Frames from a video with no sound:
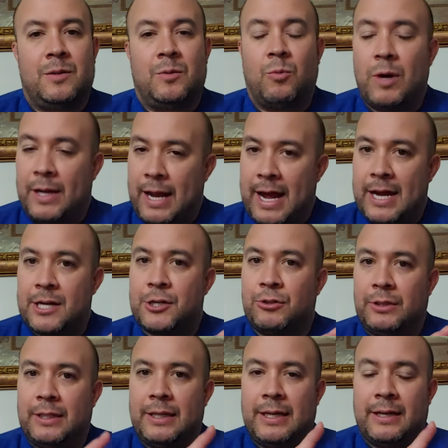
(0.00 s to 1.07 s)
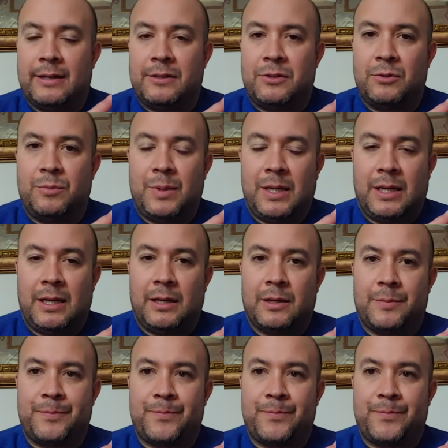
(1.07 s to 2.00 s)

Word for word: what actually needed to be